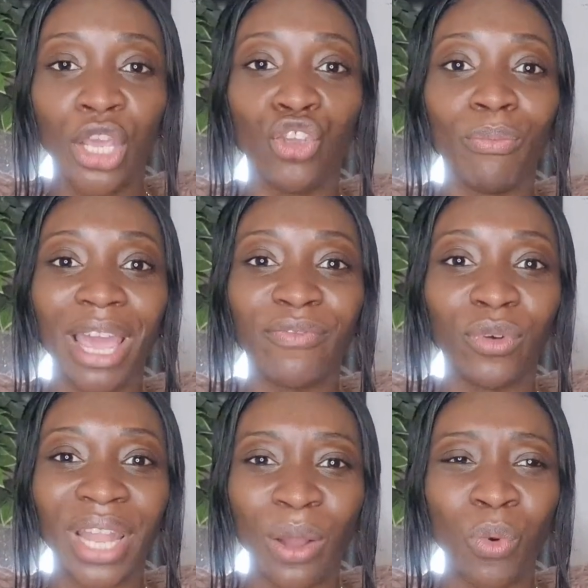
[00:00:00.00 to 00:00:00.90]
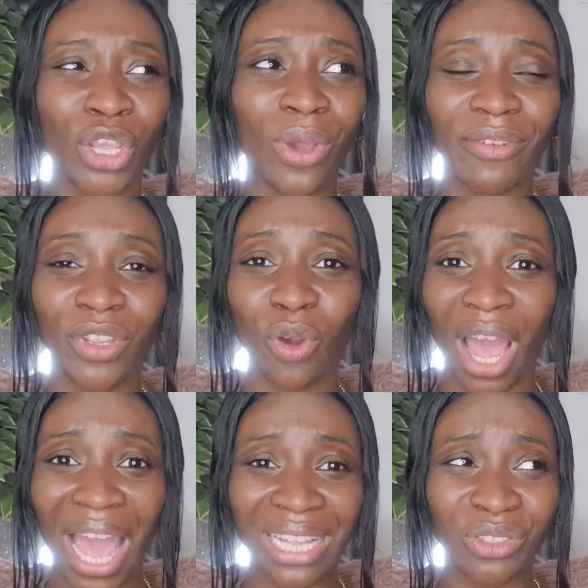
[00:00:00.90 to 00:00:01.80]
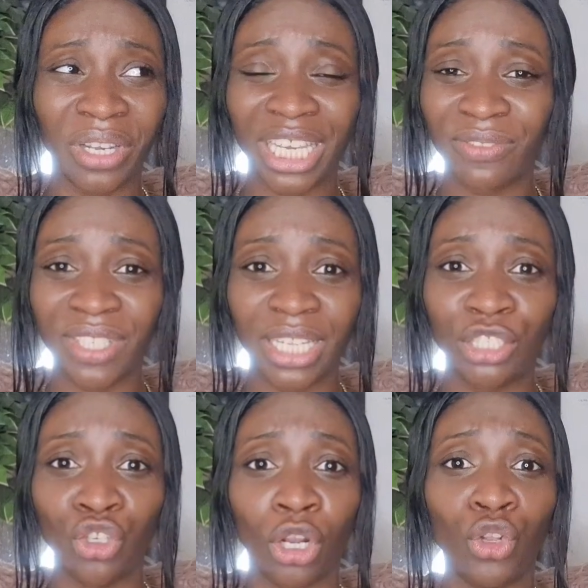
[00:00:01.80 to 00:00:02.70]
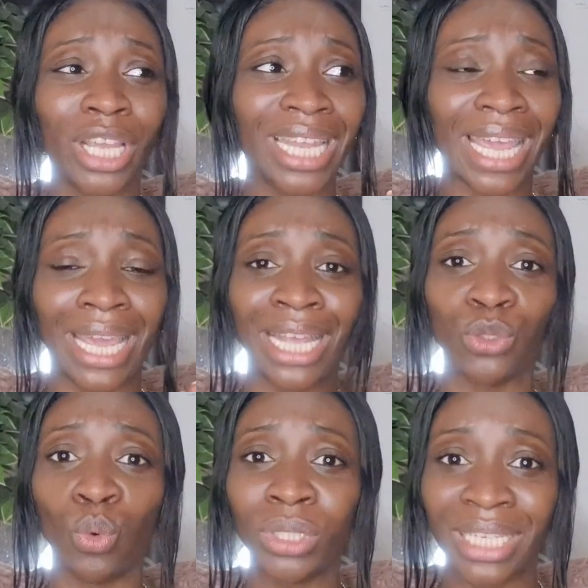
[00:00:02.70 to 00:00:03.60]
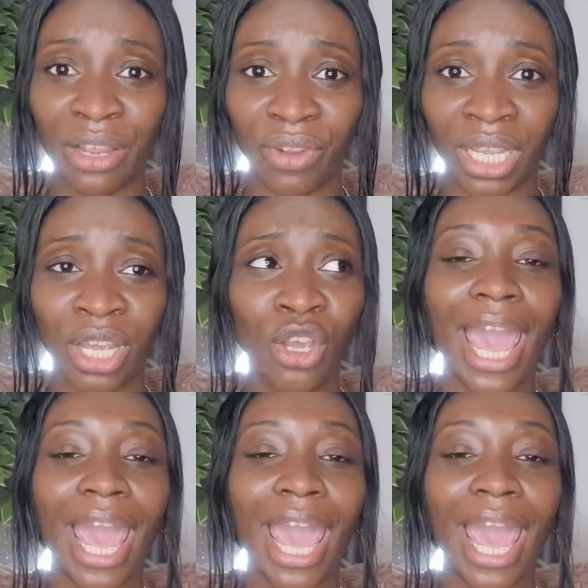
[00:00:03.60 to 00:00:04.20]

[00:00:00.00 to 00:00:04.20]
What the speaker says: You might feel like what you have in your hands, your giftings, you're looking at it as ordinary.